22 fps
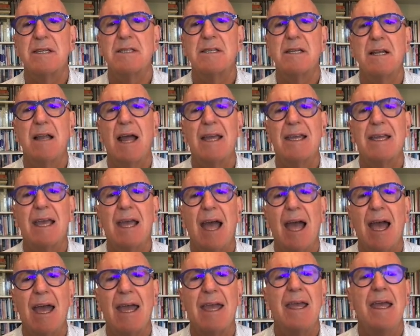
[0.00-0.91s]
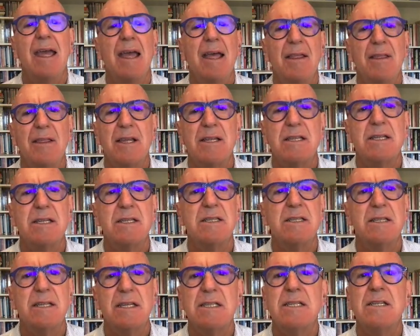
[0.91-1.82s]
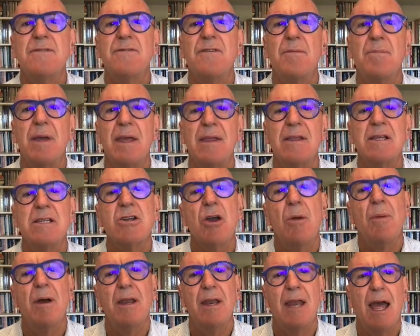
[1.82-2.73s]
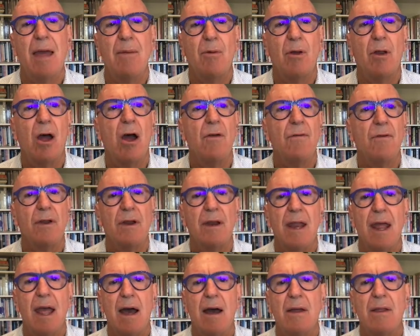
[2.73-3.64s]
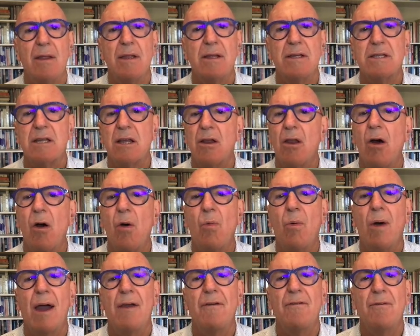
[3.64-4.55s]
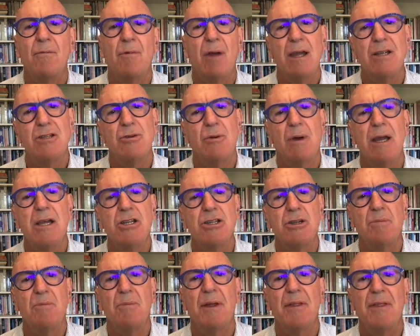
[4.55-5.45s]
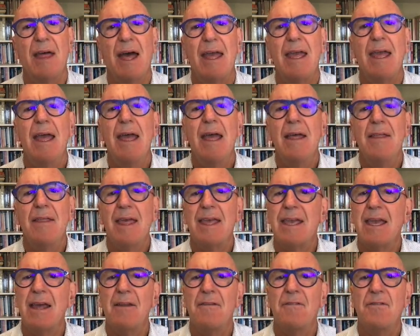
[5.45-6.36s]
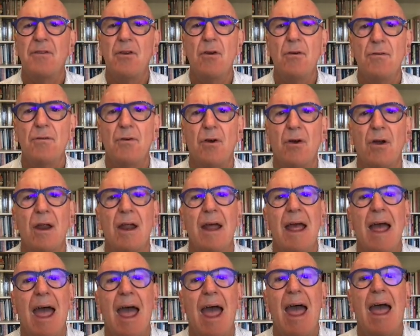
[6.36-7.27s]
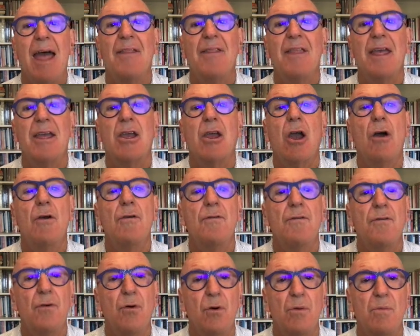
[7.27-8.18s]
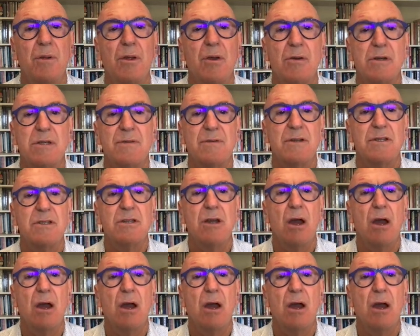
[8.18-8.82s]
It's like, hey, this is for me. This has got my name all over it. Now, it's a long way from graduation, but they get a feel for it and they go forward because of it.